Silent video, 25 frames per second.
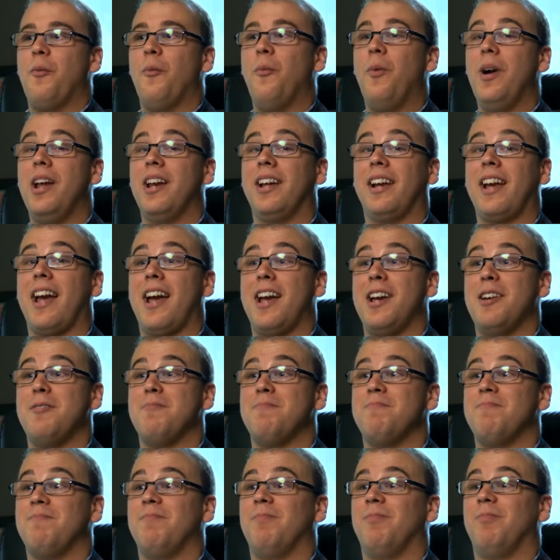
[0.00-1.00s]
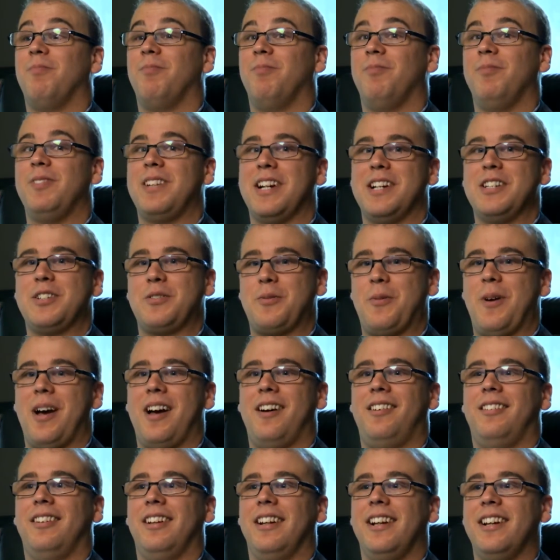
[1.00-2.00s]
When a game does
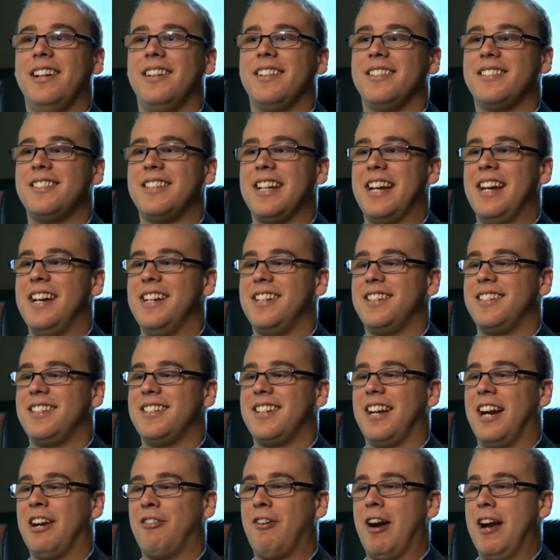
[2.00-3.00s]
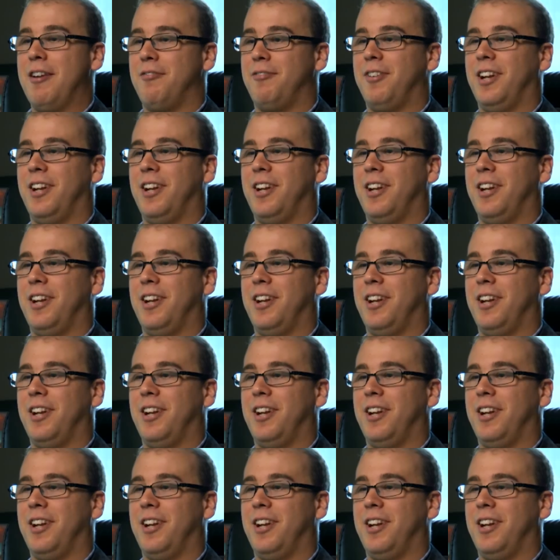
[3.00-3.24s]
well, it's a great